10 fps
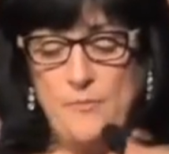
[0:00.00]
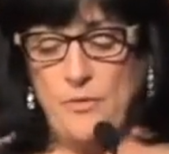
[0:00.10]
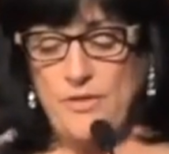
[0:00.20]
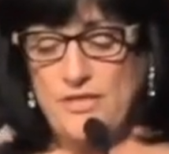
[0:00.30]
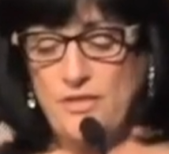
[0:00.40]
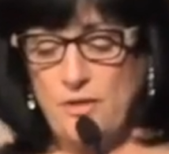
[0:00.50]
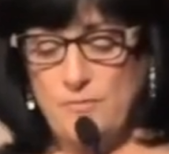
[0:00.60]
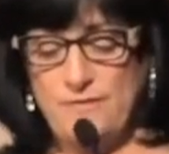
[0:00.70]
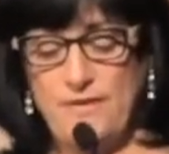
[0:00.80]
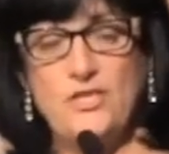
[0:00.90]
both in
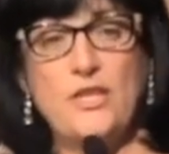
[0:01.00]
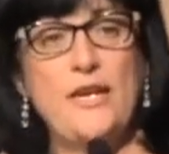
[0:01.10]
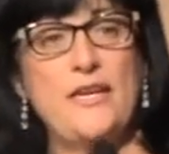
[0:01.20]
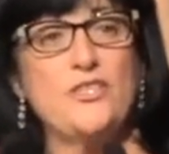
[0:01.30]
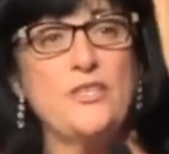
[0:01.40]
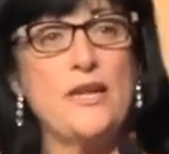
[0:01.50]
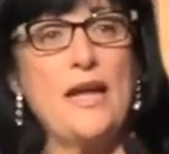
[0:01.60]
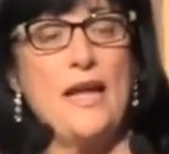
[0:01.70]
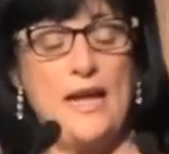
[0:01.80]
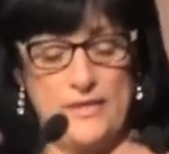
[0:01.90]
terms of education
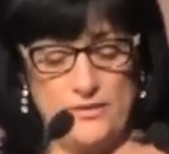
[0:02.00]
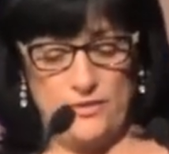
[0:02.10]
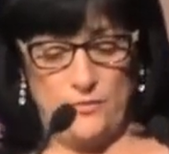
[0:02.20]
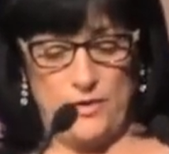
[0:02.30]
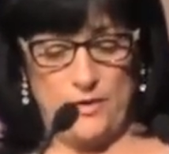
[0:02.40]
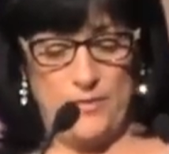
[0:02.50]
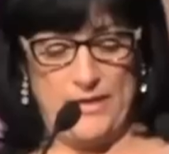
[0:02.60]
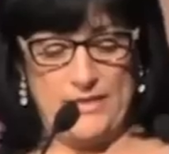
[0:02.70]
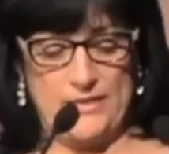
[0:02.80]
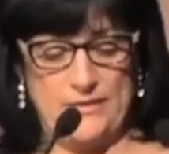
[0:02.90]
and the
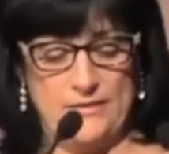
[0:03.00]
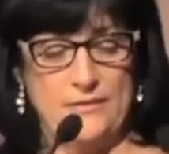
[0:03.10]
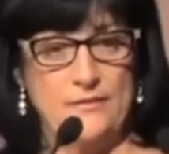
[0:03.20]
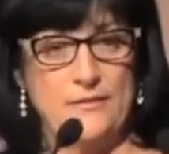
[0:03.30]
workplace.